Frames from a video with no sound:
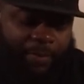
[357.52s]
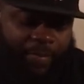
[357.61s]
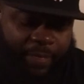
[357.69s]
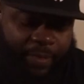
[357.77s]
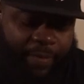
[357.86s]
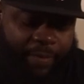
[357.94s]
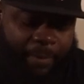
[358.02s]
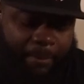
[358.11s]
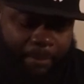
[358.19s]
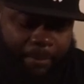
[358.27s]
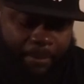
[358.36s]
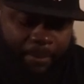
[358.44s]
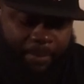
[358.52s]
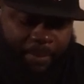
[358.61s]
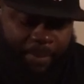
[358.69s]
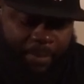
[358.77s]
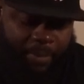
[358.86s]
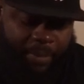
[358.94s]
Is she using him?
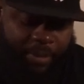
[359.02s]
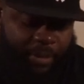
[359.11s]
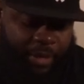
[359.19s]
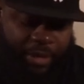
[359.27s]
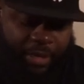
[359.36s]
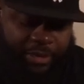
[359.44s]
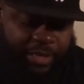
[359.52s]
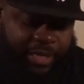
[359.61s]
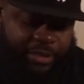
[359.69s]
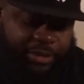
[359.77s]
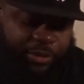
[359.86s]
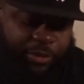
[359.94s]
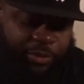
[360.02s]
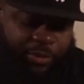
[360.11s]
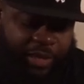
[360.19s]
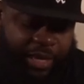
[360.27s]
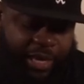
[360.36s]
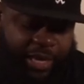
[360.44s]
They says, "Do you
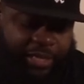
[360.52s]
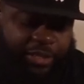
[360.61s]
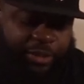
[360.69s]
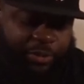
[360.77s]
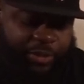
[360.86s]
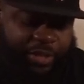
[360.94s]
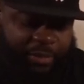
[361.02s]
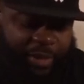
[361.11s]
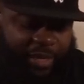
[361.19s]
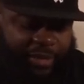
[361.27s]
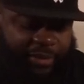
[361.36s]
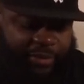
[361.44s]
think he's using me?"